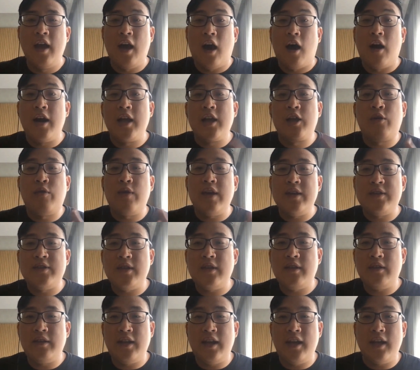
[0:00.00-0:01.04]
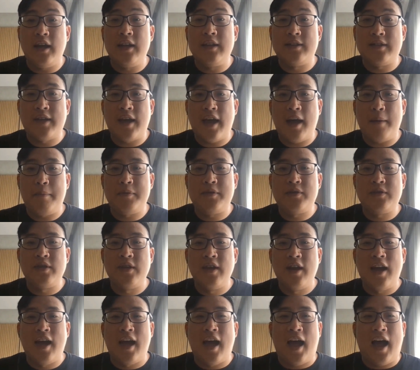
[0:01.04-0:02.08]
are increasingly adept
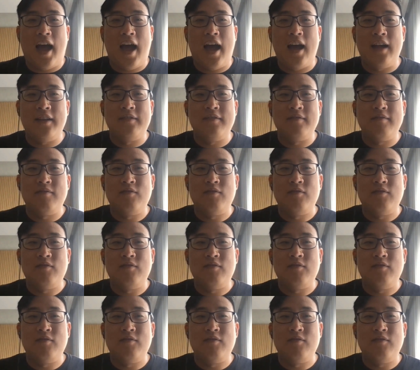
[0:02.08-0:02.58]
at